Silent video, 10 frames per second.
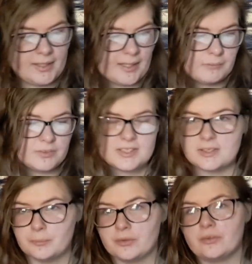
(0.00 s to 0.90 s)
that was
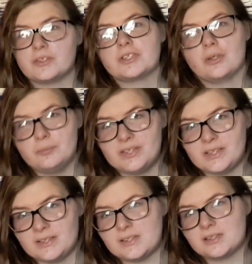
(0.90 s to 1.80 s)
similar, the shell
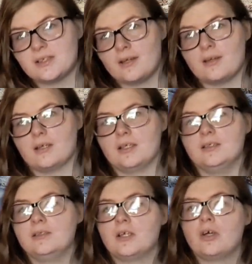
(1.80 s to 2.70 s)
beads, the
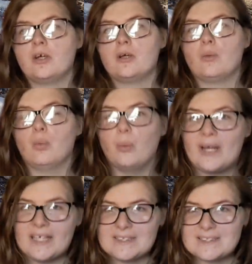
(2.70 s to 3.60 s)

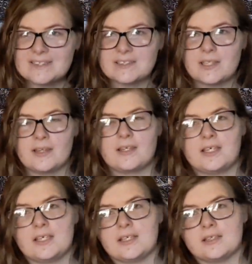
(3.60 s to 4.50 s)
weights,
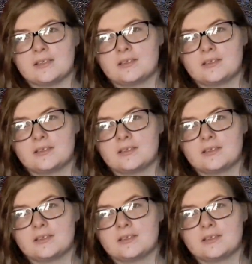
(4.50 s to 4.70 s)
the